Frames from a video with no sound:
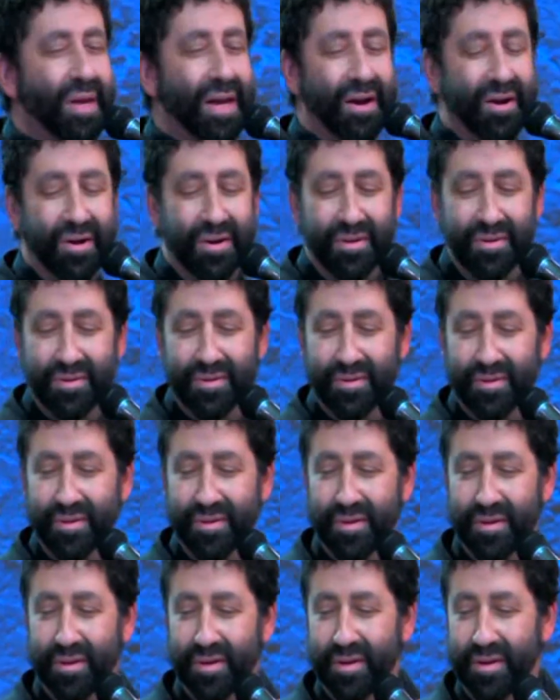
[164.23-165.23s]
here,
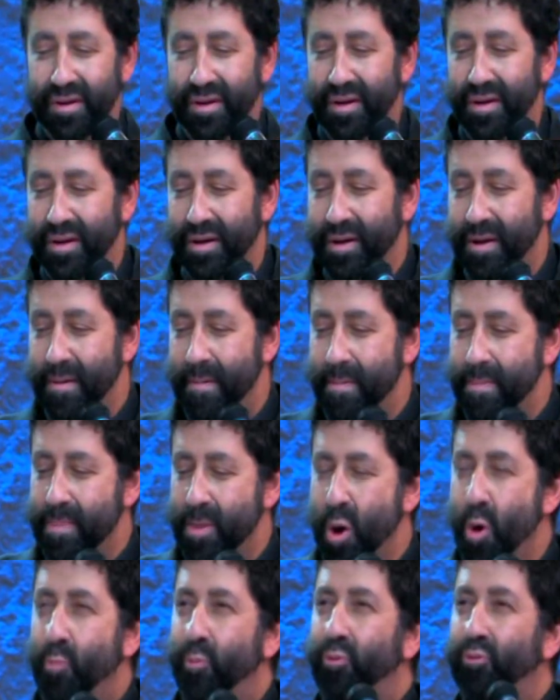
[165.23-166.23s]

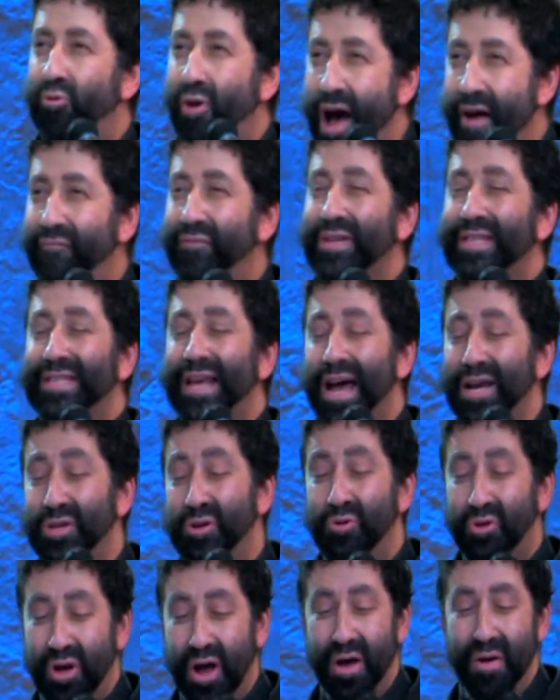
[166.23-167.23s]
who prophesied
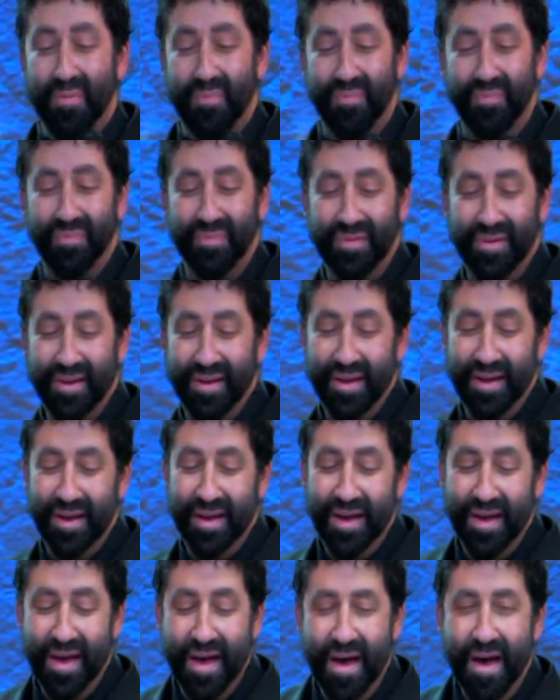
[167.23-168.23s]
you'd come.
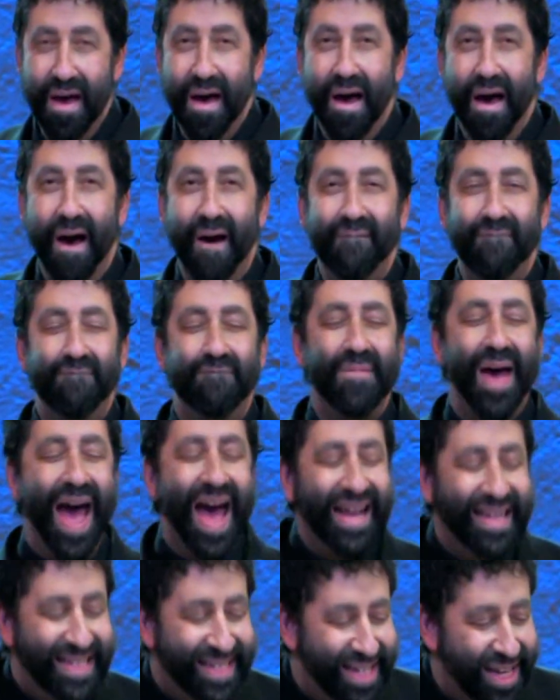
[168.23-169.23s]

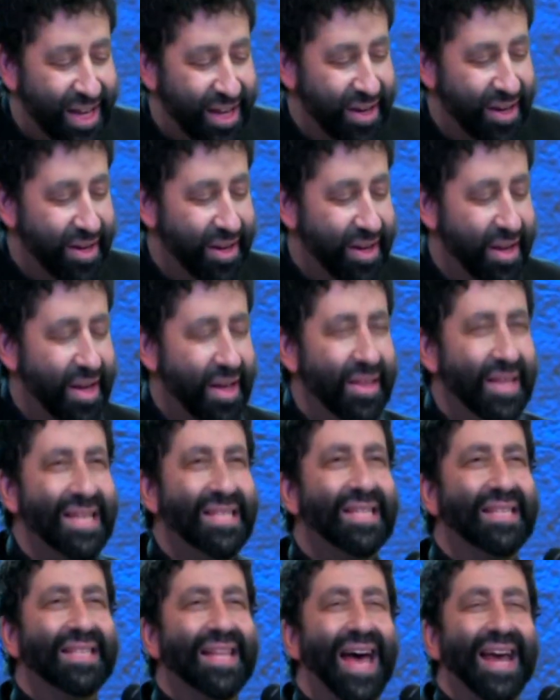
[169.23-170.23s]
Imagine,
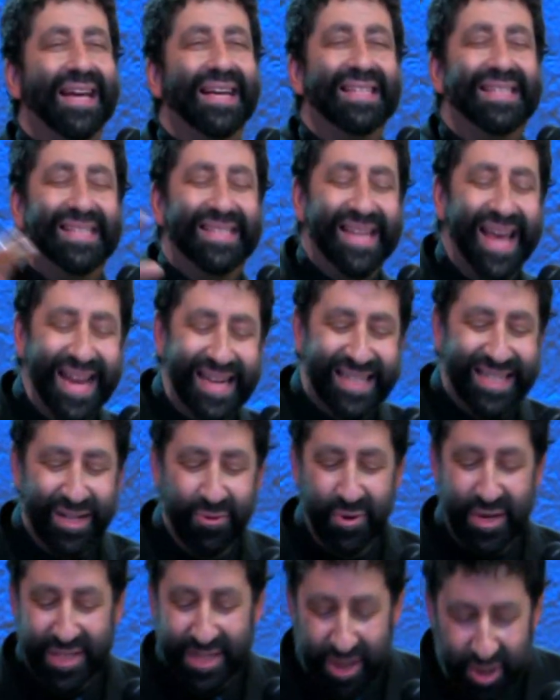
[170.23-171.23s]
this is like
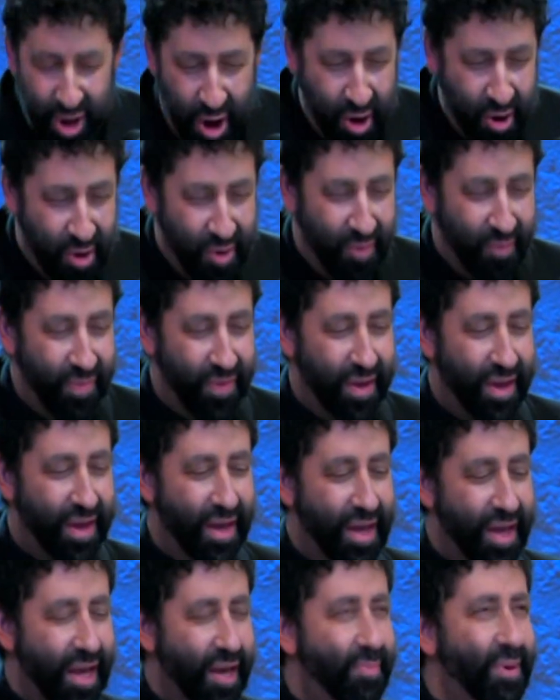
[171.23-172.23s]
centuries ago.
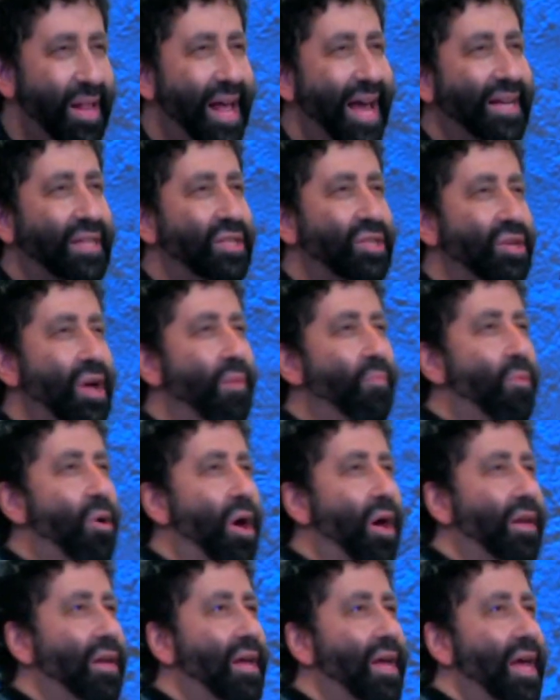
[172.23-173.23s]
It'd be like
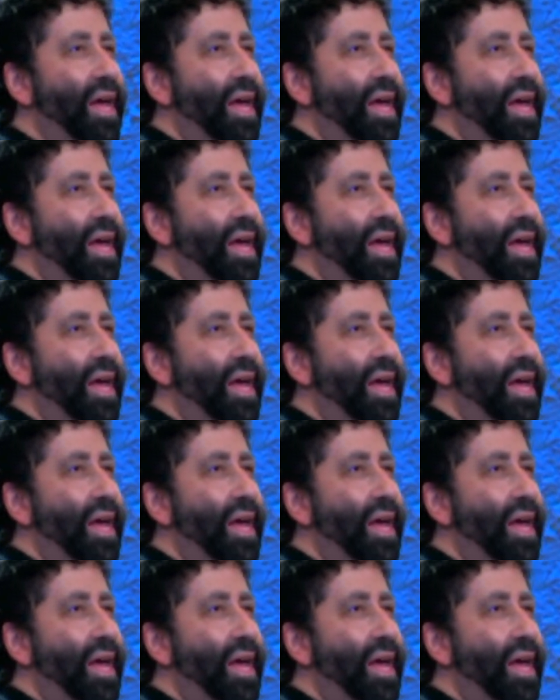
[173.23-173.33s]
someone